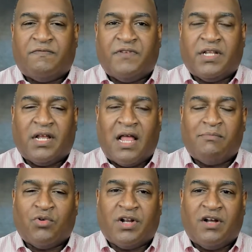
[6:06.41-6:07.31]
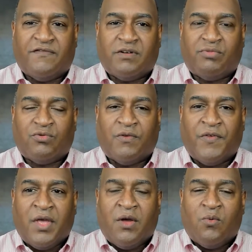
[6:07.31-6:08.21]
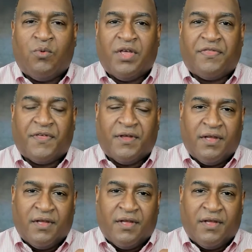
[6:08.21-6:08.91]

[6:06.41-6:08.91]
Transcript: feeling a lot more comfortable with